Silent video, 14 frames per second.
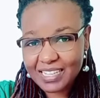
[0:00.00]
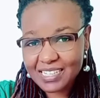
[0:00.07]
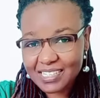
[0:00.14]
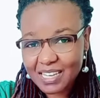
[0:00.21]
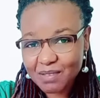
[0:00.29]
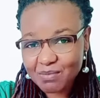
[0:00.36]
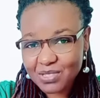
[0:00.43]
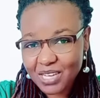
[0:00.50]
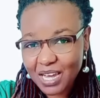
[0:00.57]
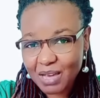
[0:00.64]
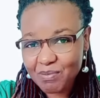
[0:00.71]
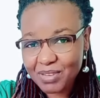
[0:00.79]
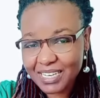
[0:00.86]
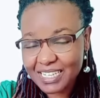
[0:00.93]
how this
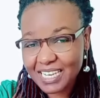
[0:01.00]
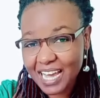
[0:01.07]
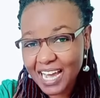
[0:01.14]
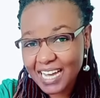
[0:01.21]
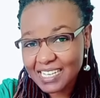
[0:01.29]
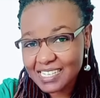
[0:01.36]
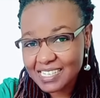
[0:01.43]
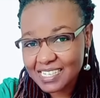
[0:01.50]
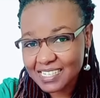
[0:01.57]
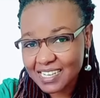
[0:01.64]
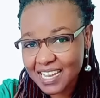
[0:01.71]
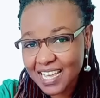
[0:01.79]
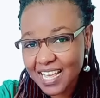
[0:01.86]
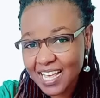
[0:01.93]
writer feels
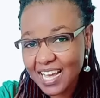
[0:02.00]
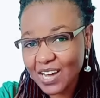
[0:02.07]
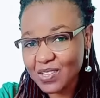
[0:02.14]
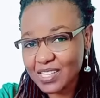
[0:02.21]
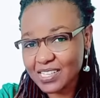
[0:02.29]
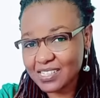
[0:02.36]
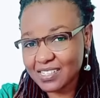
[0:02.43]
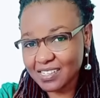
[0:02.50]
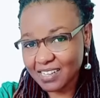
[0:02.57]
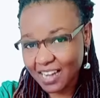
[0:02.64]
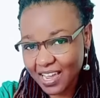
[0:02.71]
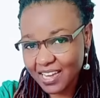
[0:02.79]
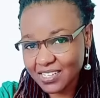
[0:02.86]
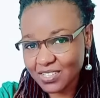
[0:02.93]
about the
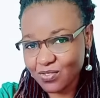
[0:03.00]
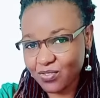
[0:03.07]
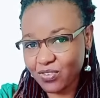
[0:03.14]
policy.